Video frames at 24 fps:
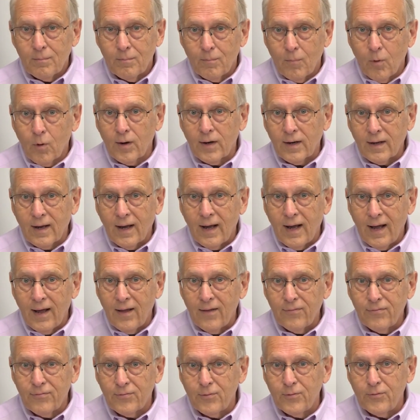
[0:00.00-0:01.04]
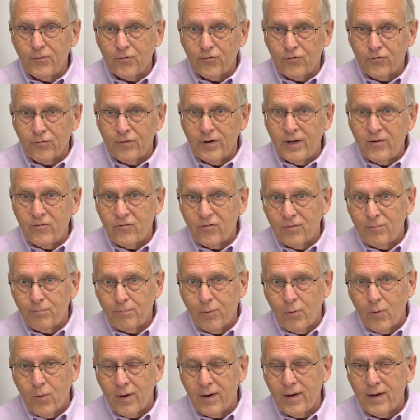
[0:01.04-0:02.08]
Mordecai through the streets
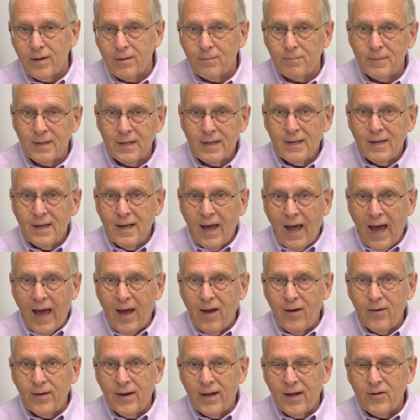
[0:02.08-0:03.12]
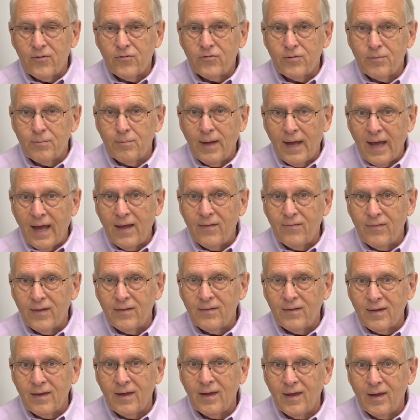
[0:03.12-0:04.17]
and point him out as the man
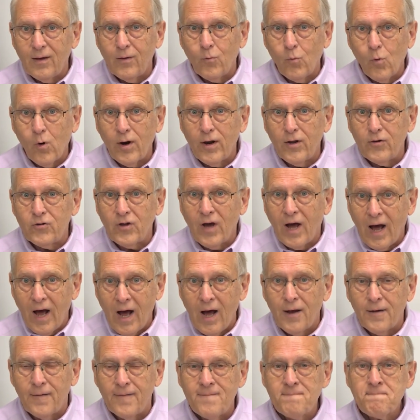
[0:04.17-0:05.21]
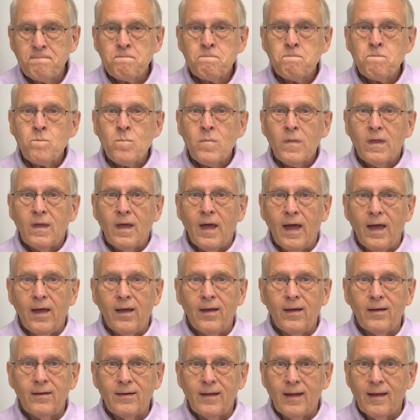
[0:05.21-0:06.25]
that the king wanted to honor.
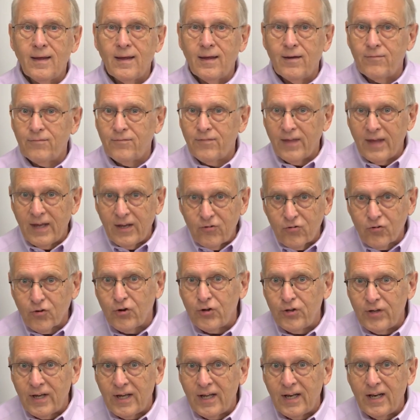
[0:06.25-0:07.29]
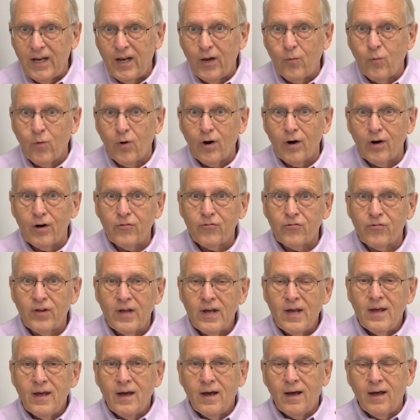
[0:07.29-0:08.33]
And uh, if things couldn't get any worse,
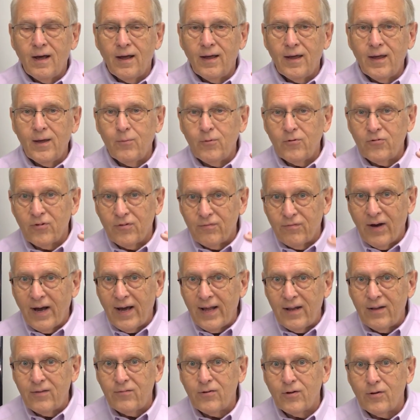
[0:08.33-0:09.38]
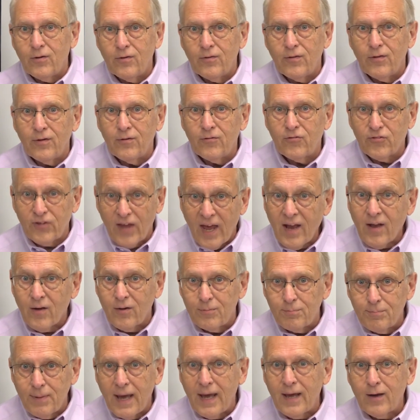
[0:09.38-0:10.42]
uh, he was invited to the
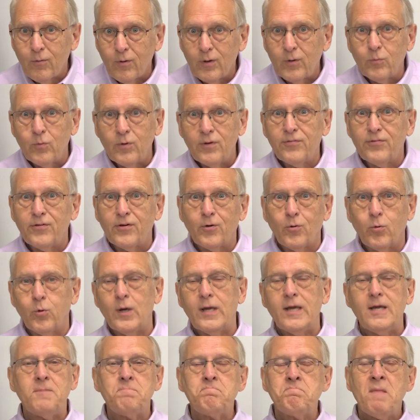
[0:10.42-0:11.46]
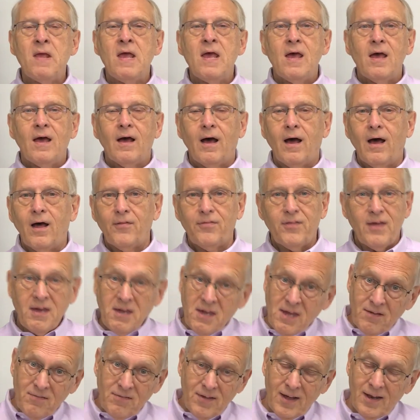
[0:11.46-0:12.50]
second banquet with the queen, uh,
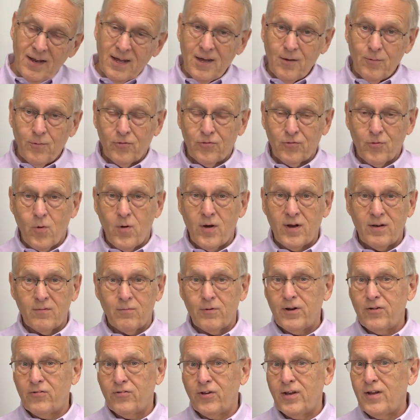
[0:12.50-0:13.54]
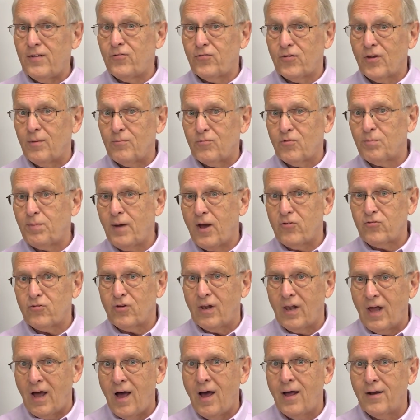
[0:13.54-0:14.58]
thinking that he was going to receive some
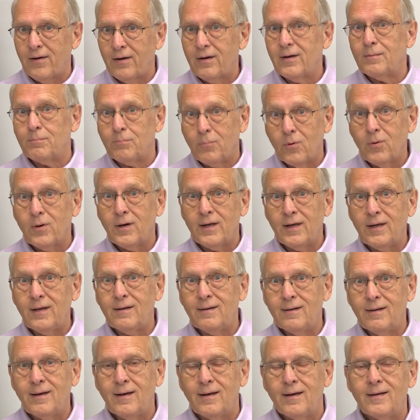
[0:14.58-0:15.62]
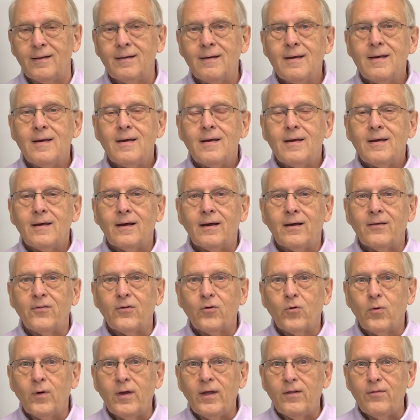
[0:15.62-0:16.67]
special honor, and boy, he did. Uh,
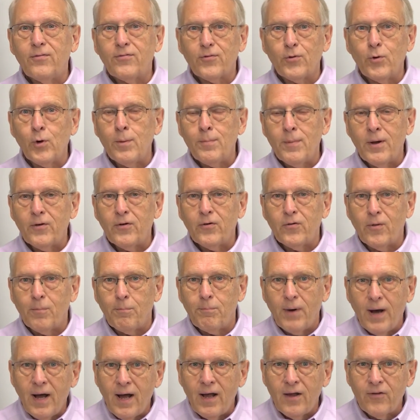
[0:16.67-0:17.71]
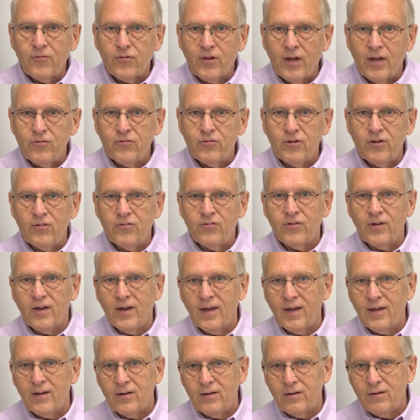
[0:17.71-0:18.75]
the queen threw him under the bus as she
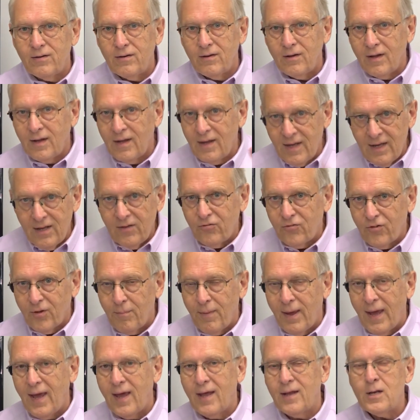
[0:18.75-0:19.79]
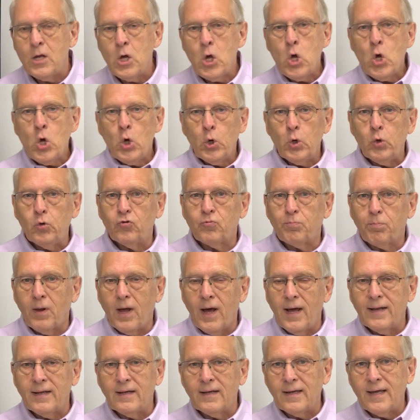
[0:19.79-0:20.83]
said, He's the man who's
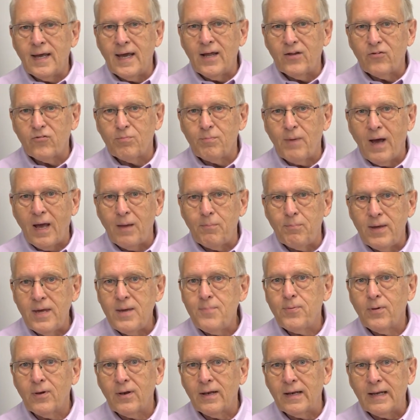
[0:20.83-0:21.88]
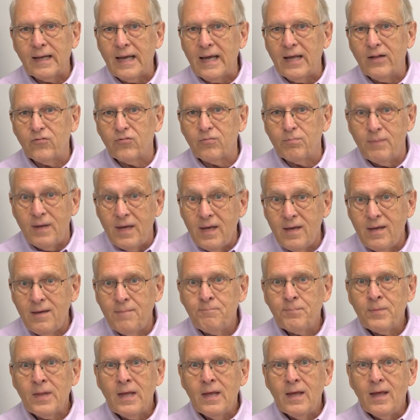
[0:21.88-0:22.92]
plotting against my people and against
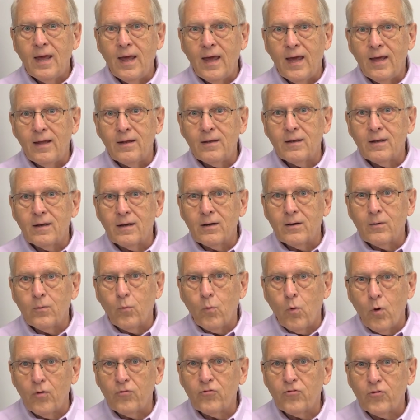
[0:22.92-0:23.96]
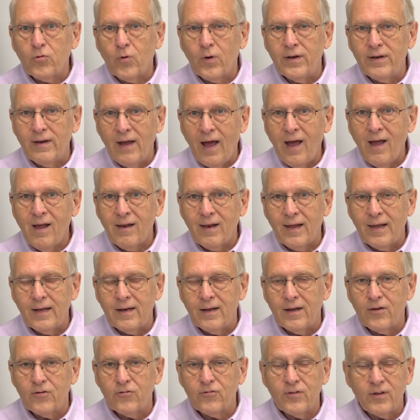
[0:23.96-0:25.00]
me and uh, wants to
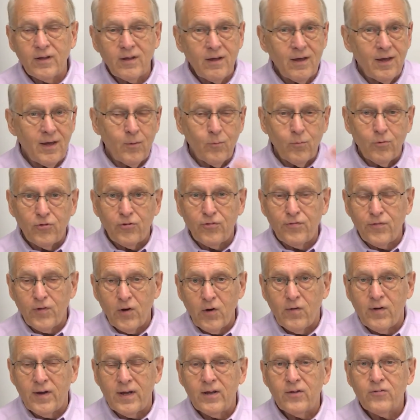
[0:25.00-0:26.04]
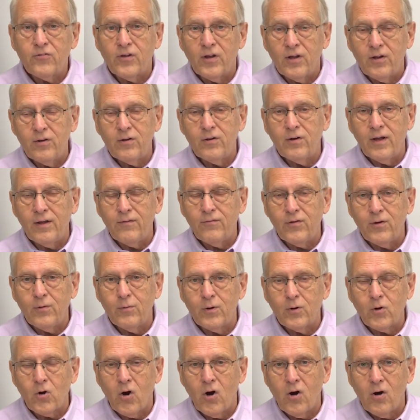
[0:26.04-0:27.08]
annihilate us. The king was furious, and if you
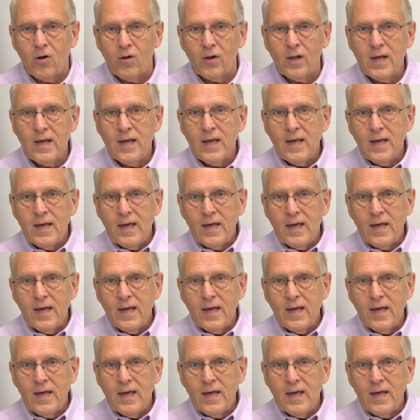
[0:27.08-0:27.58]
recall,